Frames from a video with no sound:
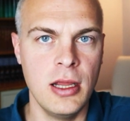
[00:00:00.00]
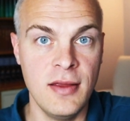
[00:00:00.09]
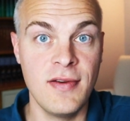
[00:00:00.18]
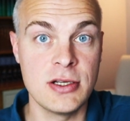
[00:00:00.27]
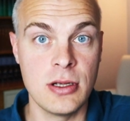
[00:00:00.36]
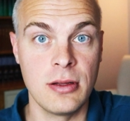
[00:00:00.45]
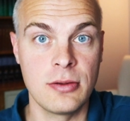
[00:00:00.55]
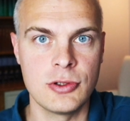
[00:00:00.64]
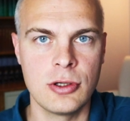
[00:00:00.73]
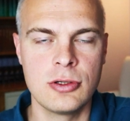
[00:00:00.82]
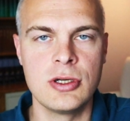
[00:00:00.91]
evangelical
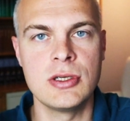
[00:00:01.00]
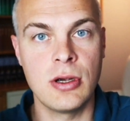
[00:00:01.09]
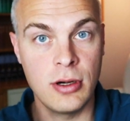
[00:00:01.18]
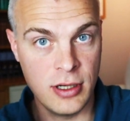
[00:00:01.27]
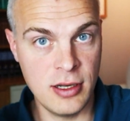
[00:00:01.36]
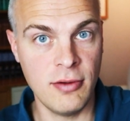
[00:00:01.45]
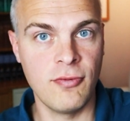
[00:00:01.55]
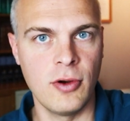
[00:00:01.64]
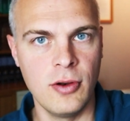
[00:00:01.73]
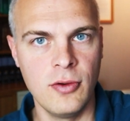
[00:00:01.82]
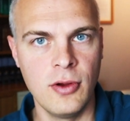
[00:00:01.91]
churches are
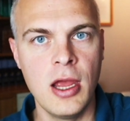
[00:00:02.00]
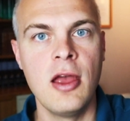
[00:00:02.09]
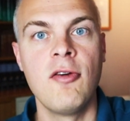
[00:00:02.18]
different